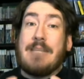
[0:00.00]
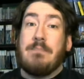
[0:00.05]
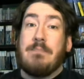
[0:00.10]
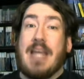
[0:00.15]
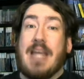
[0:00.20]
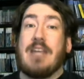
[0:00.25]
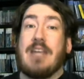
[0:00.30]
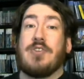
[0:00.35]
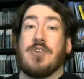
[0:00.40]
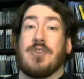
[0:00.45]

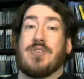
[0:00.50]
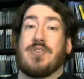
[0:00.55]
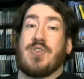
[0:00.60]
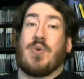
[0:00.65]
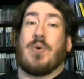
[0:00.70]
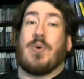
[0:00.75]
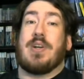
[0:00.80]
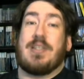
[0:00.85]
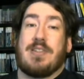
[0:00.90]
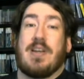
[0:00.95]
major
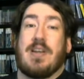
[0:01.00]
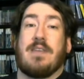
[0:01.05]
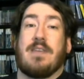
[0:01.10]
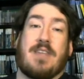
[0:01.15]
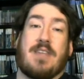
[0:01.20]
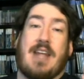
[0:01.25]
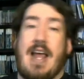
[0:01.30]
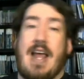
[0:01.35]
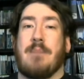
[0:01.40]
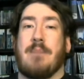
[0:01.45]
story stuff
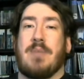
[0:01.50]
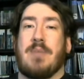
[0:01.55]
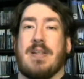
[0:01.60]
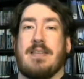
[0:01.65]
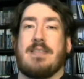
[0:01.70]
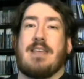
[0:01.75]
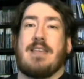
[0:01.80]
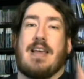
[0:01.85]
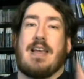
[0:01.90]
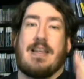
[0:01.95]
that
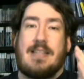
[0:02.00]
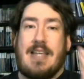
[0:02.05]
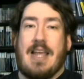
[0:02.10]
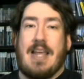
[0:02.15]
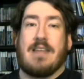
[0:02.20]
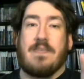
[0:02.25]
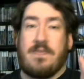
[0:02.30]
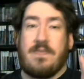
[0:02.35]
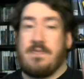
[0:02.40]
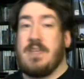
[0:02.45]
happens at the
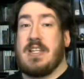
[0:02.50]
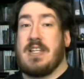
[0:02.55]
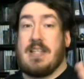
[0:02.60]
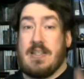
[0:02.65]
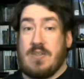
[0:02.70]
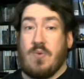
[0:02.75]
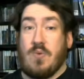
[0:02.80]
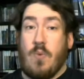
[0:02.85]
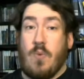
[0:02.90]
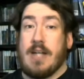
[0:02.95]
end of
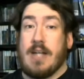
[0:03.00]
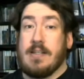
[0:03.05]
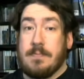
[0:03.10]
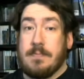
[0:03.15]
Disc 1